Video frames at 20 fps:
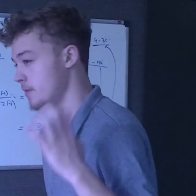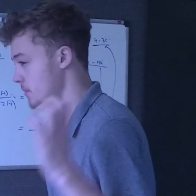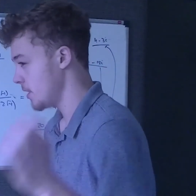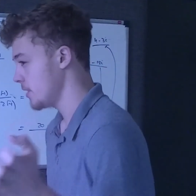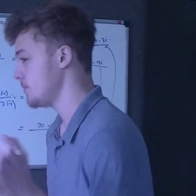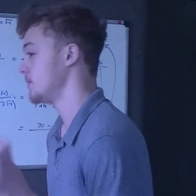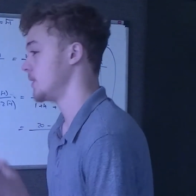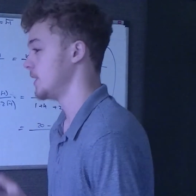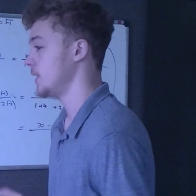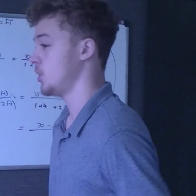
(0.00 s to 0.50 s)

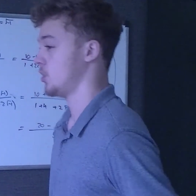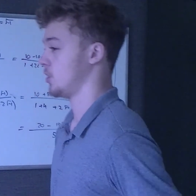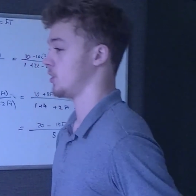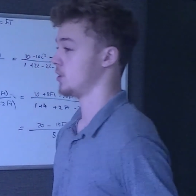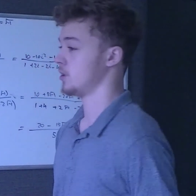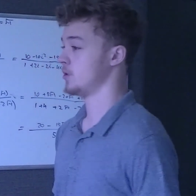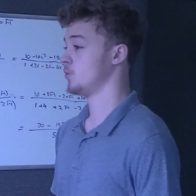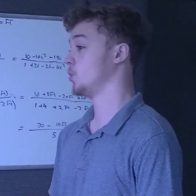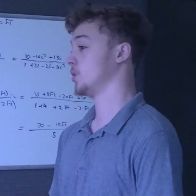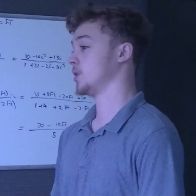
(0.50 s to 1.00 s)

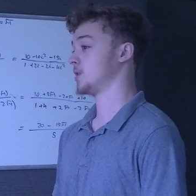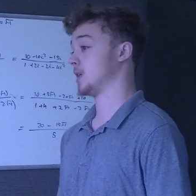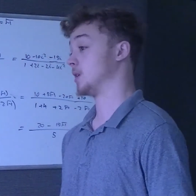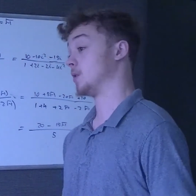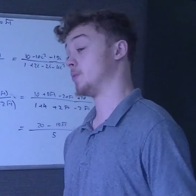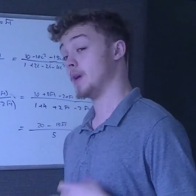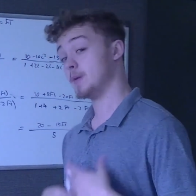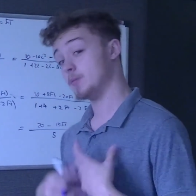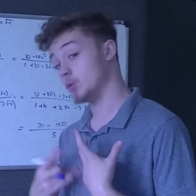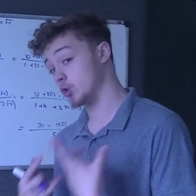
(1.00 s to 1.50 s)
mathematicians want to sound
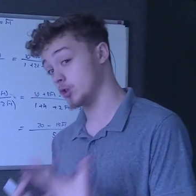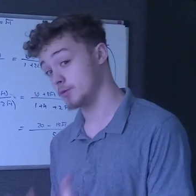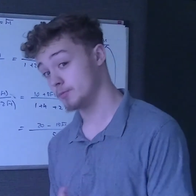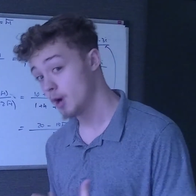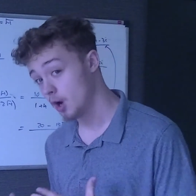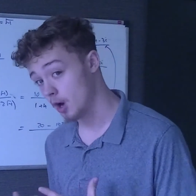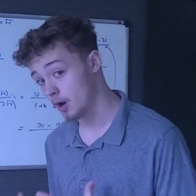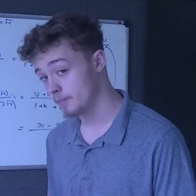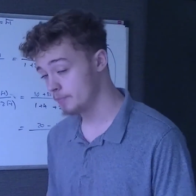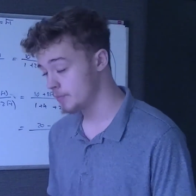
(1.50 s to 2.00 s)
a bit more
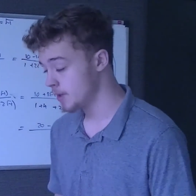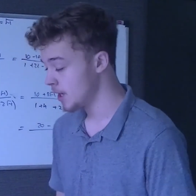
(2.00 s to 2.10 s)
smart